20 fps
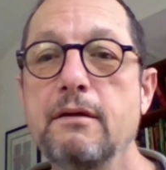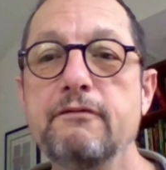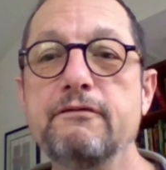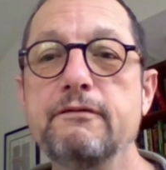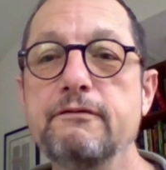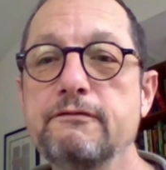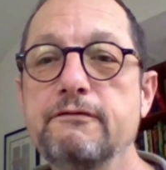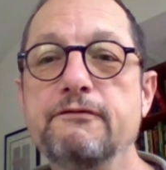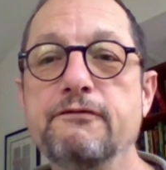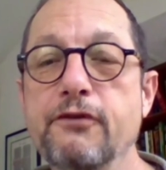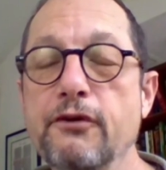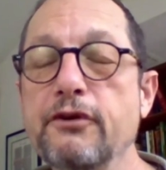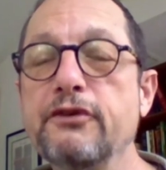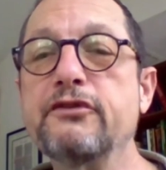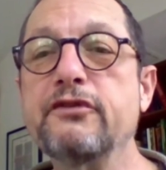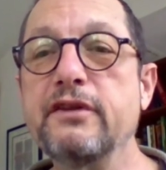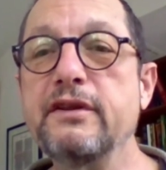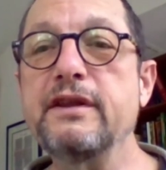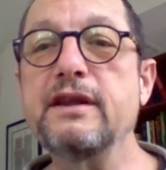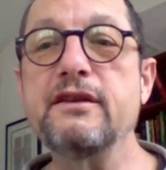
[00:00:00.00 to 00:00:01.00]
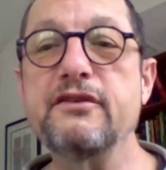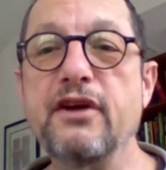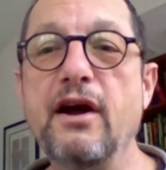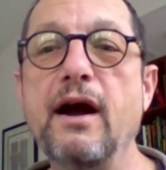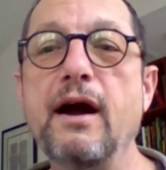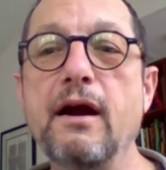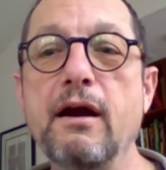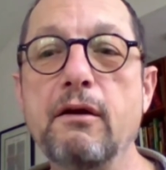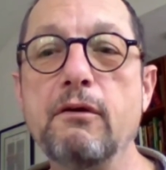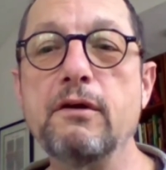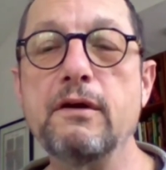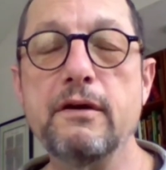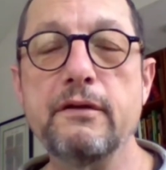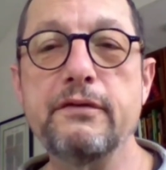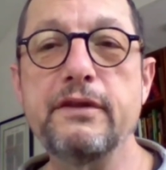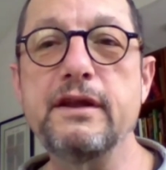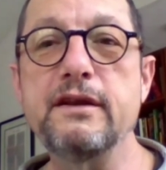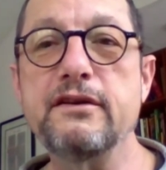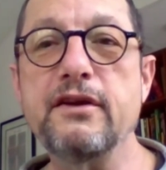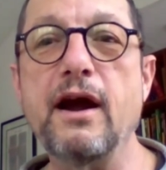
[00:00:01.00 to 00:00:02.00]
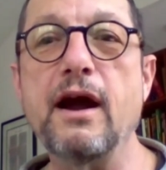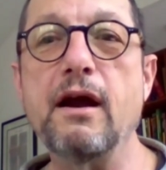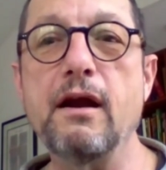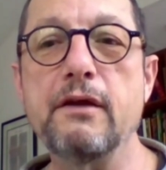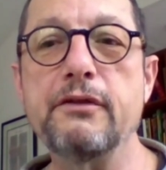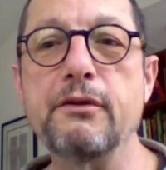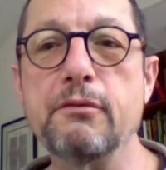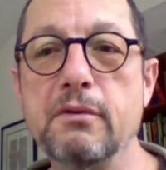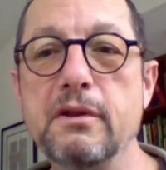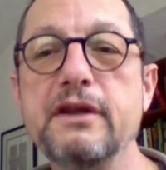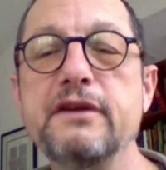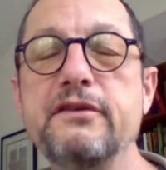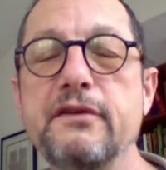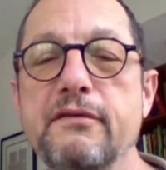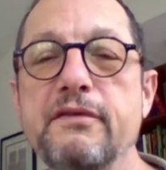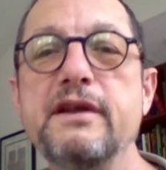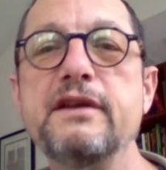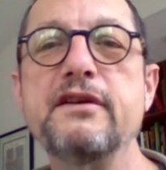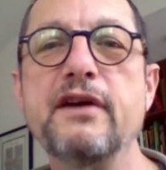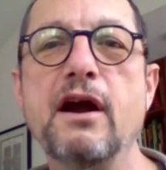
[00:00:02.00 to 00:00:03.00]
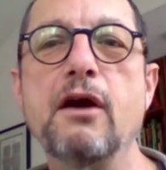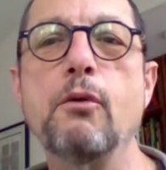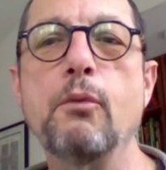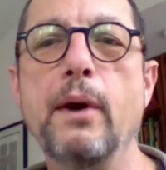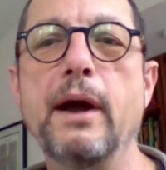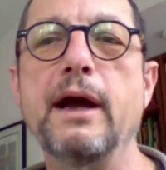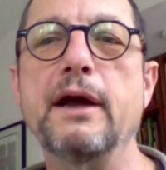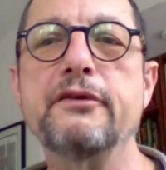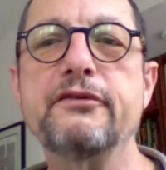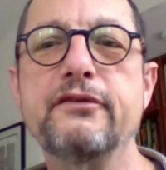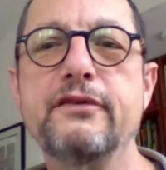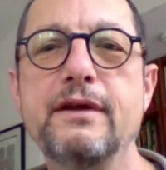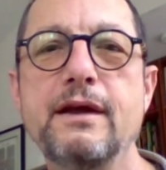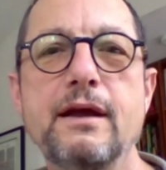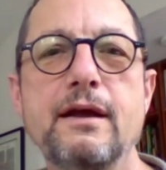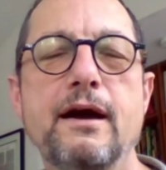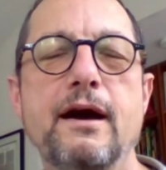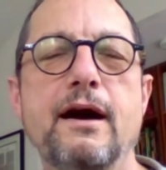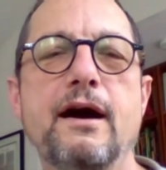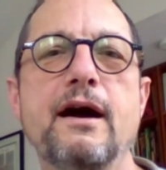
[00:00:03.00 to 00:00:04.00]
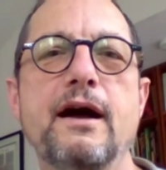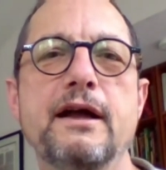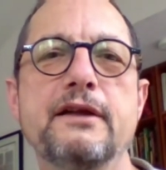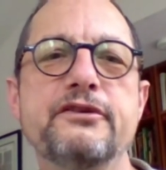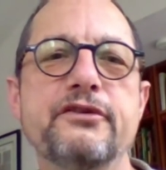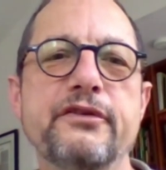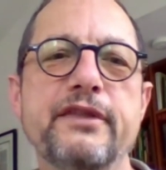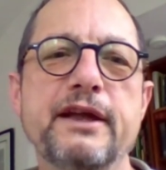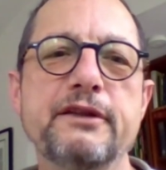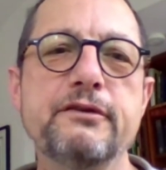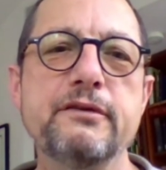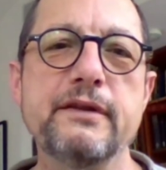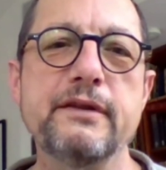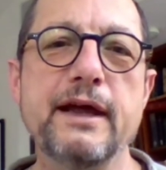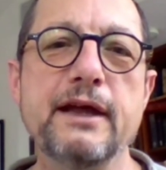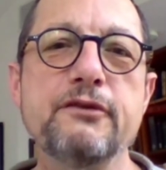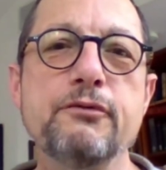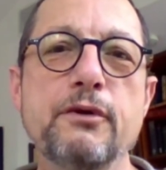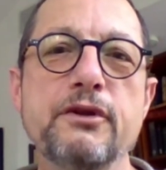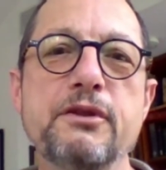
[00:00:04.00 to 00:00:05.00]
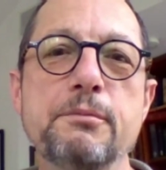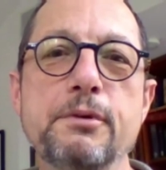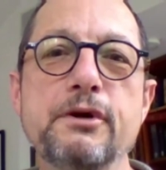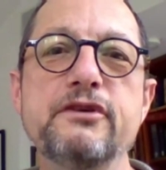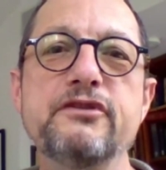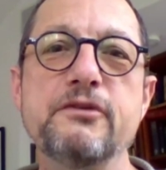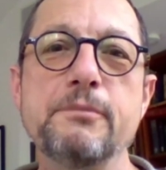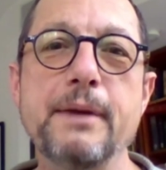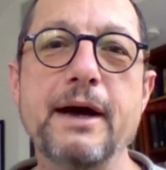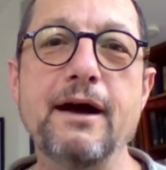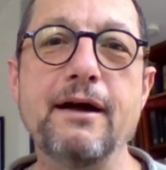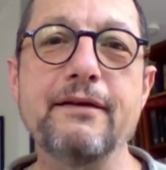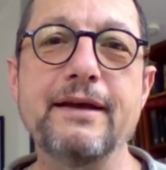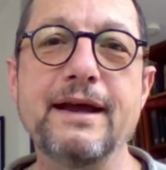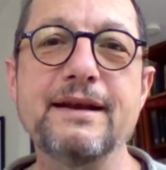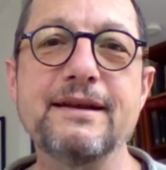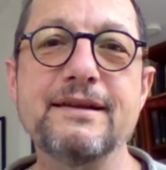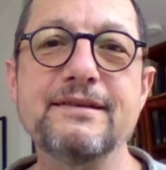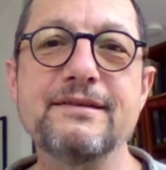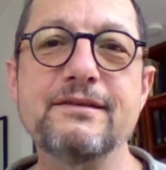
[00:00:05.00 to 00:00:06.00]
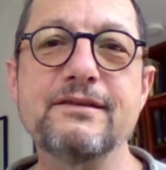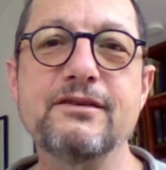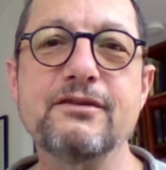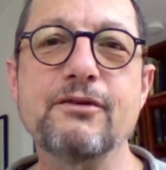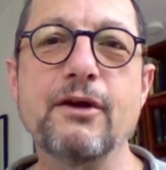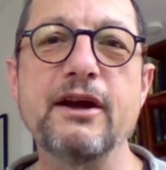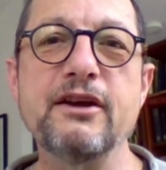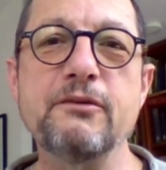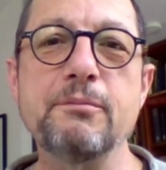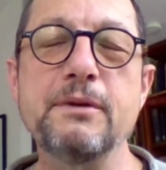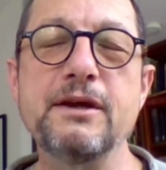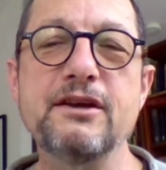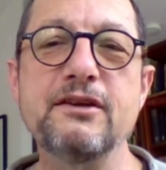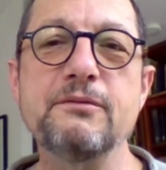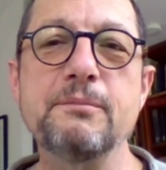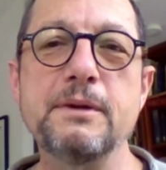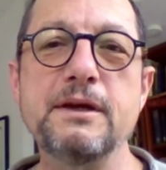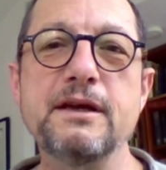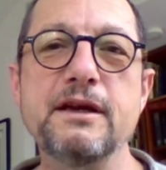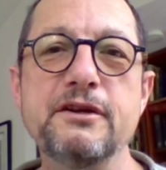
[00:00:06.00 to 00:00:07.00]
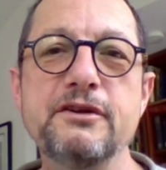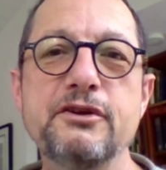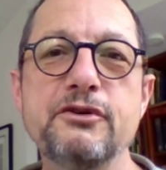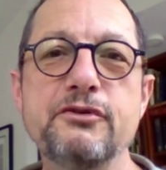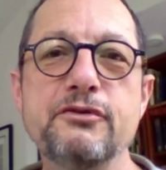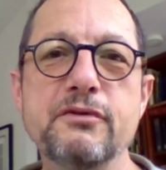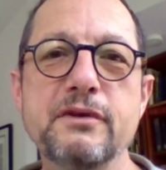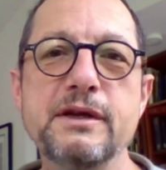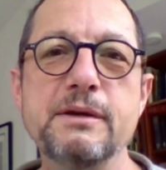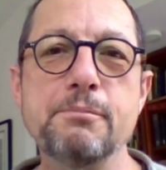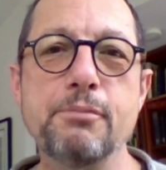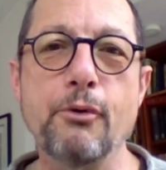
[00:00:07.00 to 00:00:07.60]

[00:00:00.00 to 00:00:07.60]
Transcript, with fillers: virtually the entire, the entire, the religion of the entire West? Uh, and so that's, that's what the book's about. And it strikes me as being unusually